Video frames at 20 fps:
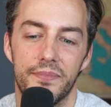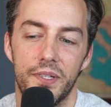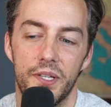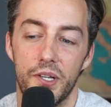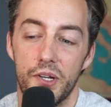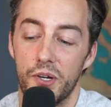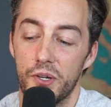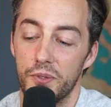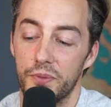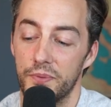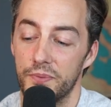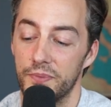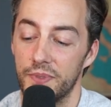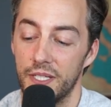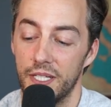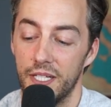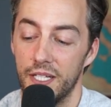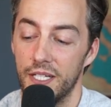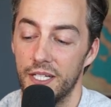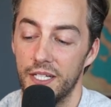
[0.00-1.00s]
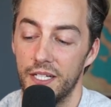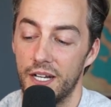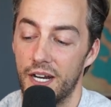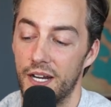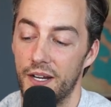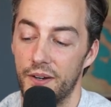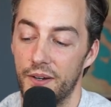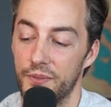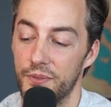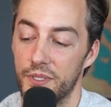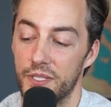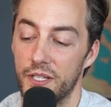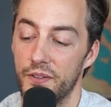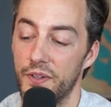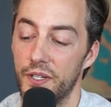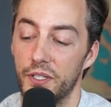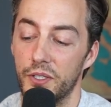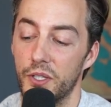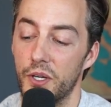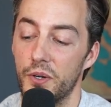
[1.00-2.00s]
You know, I, was
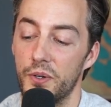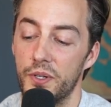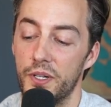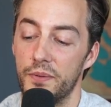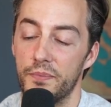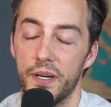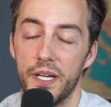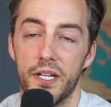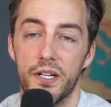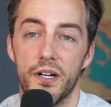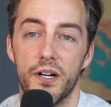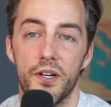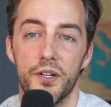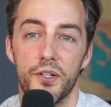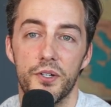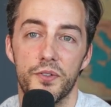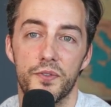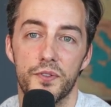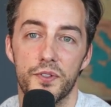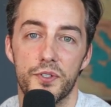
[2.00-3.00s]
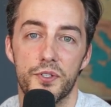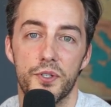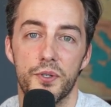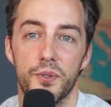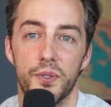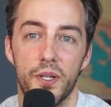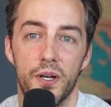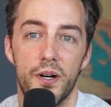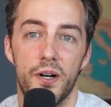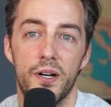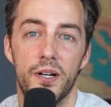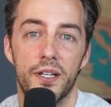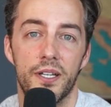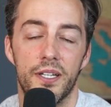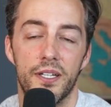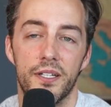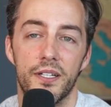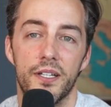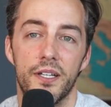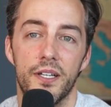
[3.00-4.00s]
living alone in my condo for so long,
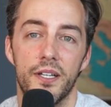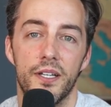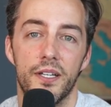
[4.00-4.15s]
and